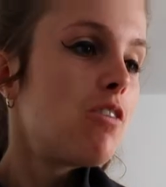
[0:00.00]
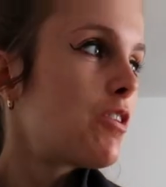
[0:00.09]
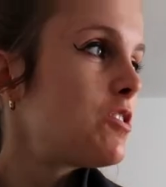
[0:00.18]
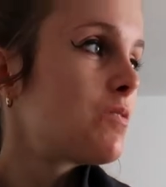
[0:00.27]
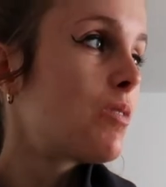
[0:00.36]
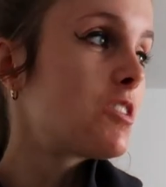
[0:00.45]

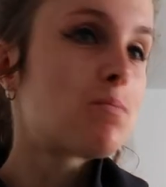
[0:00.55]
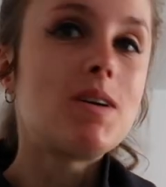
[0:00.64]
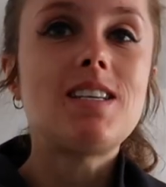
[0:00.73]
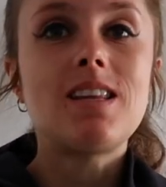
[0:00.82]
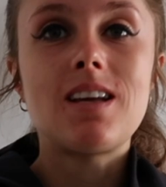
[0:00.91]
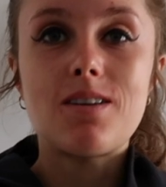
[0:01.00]
Frozen
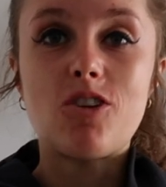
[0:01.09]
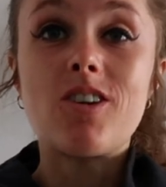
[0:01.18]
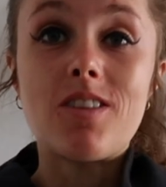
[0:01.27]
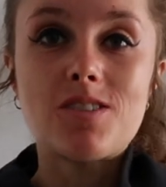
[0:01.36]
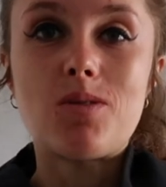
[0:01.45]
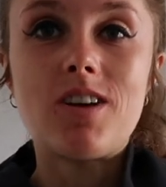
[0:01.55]
raspberries, and then I've got
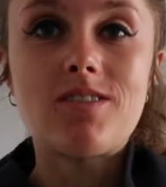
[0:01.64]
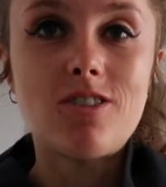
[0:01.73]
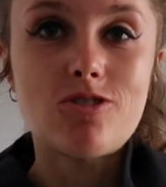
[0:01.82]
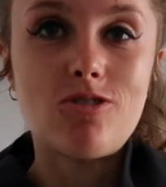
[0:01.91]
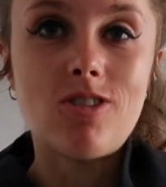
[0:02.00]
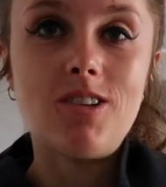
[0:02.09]
another square of
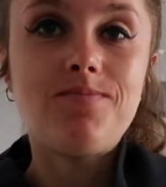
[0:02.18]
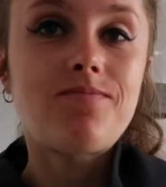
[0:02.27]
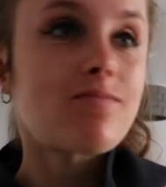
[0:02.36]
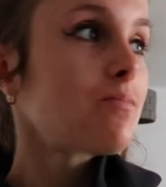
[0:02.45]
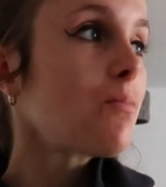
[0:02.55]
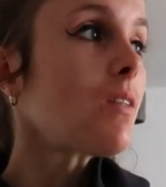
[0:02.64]
dark chocolate.
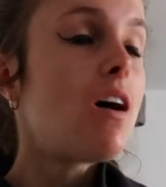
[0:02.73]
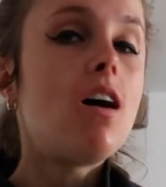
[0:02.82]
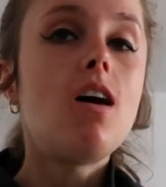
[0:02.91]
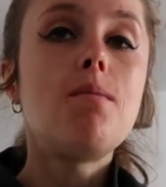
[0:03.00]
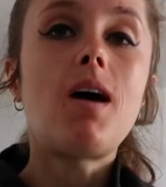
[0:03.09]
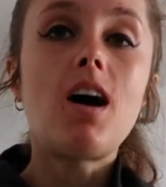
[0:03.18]

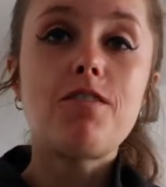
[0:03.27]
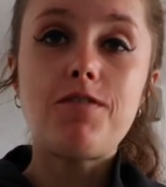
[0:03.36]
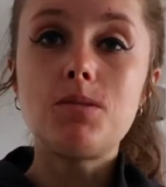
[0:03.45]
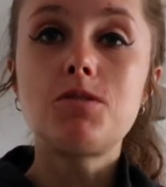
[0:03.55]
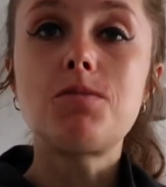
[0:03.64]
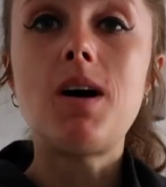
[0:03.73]
I
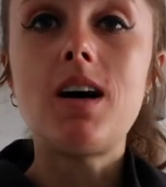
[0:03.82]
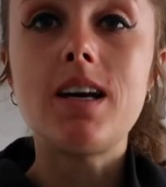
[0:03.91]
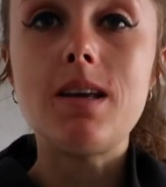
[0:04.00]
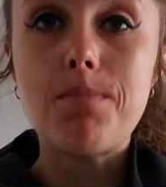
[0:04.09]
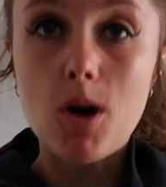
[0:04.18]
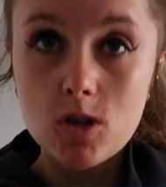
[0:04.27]
filmed
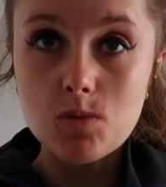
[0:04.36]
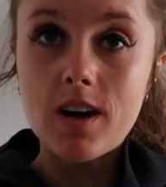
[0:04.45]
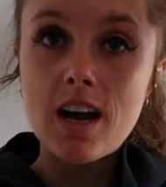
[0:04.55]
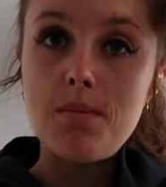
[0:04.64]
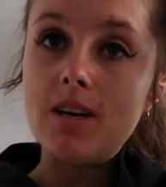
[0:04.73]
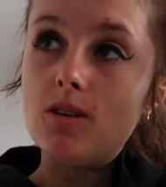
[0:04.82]
my
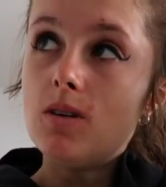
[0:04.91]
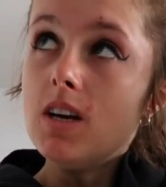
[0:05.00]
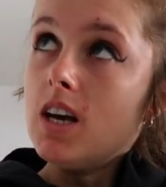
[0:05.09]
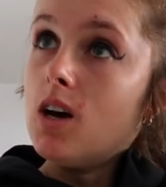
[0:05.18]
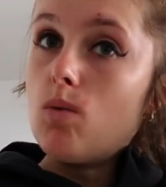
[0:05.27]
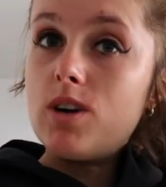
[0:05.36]
post-workout meal,
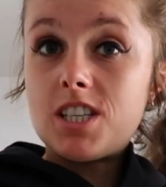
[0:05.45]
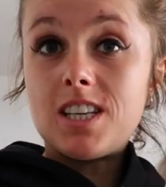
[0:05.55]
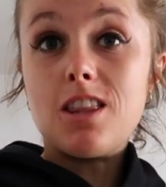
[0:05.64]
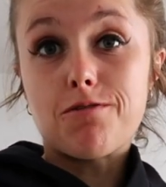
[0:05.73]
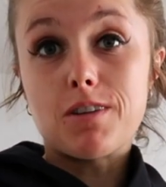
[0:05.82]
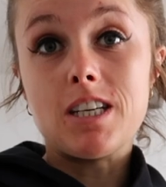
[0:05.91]
which is
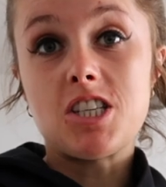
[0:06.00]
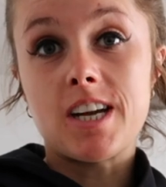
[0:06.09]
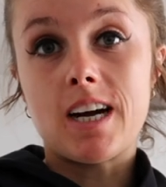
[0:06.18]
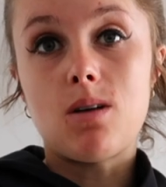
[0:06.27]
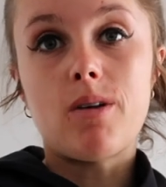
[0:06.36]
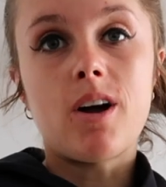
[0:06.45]
in the fridge
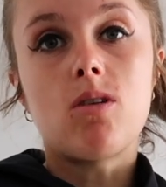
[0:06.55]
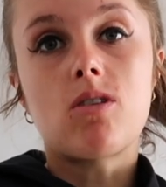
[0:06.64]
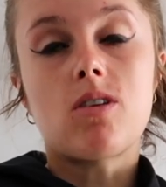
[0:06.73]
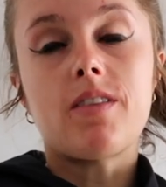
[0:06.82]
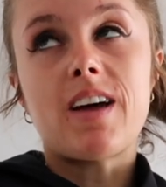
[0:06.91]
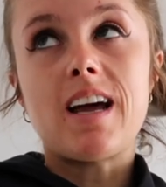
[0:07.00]
now, and
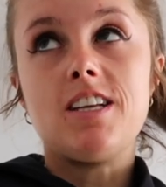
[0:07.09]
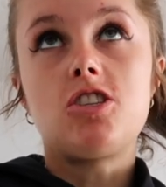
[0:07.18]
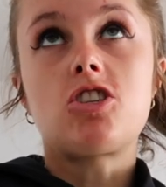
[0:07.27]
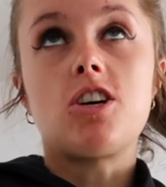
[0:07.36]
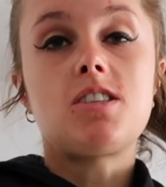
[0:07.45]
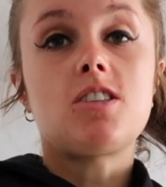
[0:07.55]
that is
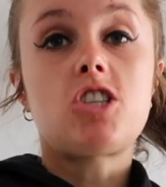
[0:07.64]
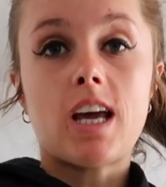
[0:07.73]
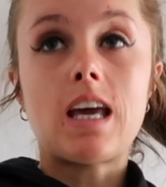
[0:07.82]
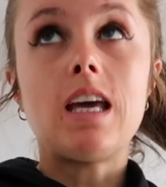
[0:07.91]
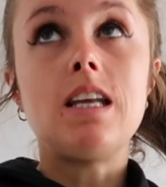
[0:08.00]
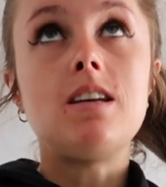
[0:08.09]
just
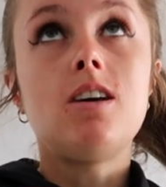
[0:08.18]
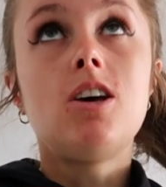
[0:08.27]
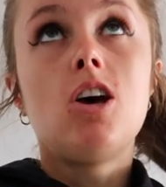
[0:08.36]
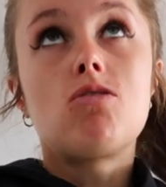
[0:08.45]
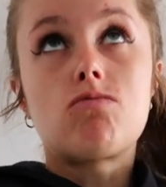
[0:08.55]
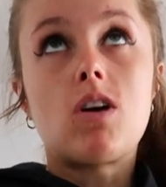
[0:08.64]
chicken,
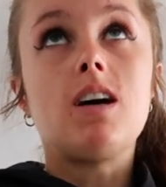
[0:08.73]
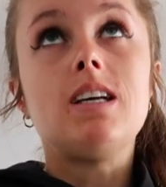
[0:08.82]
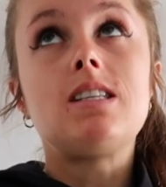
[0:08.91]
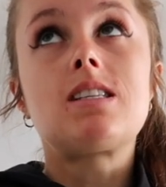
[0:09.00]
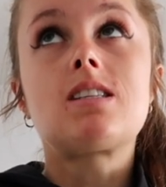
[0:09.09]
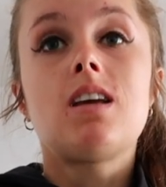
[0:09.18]

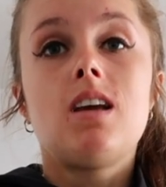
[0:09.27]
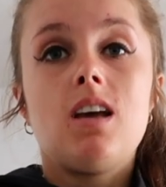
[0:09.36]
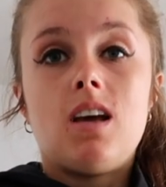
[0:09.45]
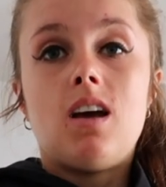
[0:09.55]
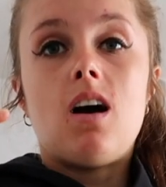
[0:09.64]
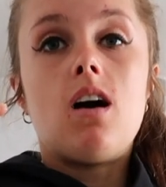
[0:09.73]
rice,
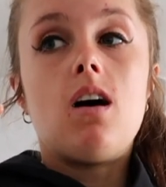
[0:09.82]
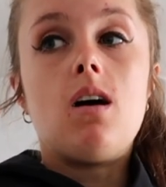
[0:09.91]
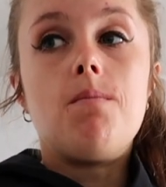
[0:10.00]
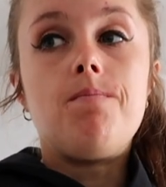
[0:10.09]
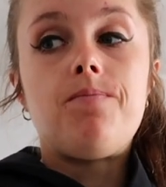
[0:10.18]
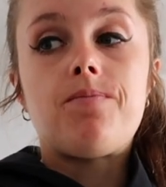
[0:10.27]

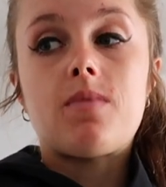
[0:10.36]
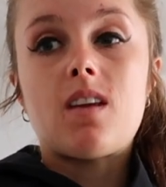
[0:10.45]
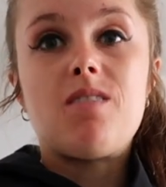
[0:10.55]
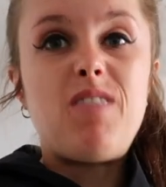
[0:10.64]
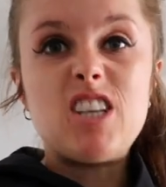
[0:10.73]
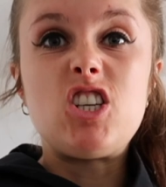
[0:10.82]

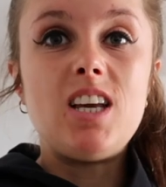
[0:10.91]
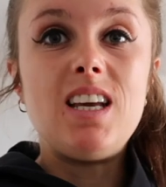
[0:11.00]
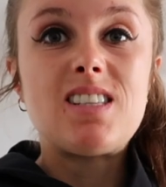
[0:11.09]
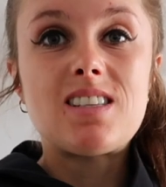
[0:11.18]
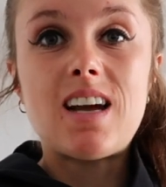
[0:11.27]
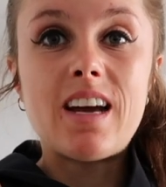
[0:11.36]

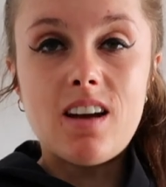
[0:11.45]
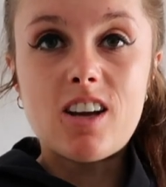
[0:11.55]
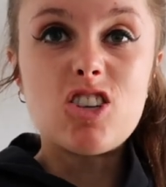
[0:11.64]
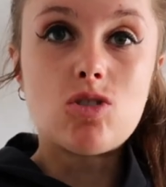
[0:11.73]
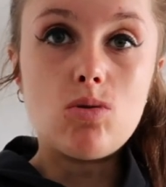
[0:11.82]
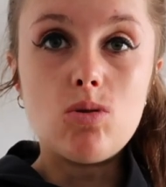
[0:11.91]
veggies, and like
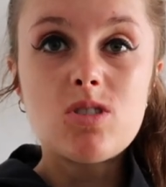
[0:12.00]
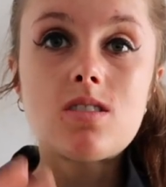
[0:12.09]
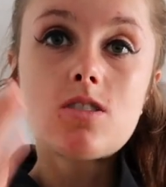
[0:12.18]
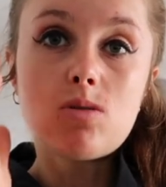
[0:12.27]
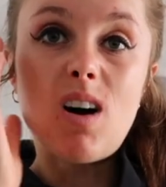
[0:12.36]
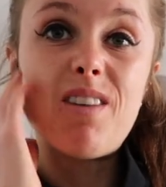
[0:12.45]
a sauce,
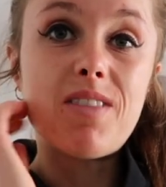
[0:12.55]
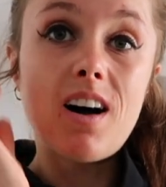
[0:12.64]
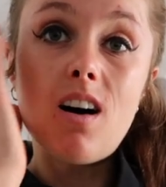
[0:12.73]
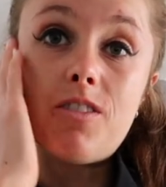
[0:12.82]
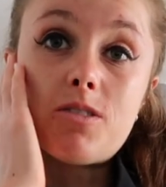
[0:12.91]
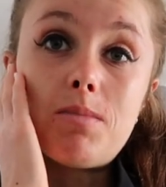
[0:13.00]
so I'll have that
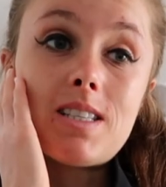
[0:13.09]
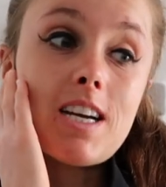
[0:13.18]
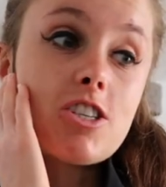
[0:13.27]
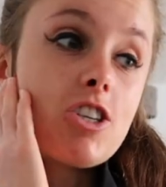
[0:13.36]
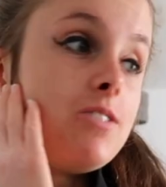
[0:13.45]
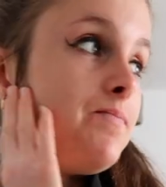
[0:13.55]
after my
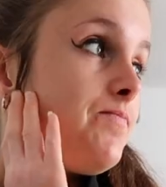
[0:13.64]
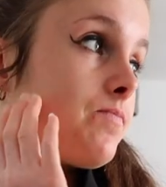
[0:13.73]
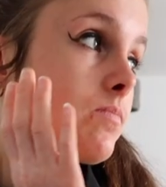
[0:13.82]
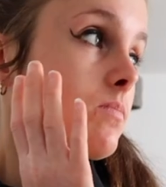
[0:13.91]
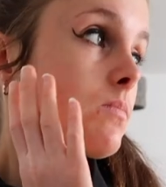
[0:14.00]
session.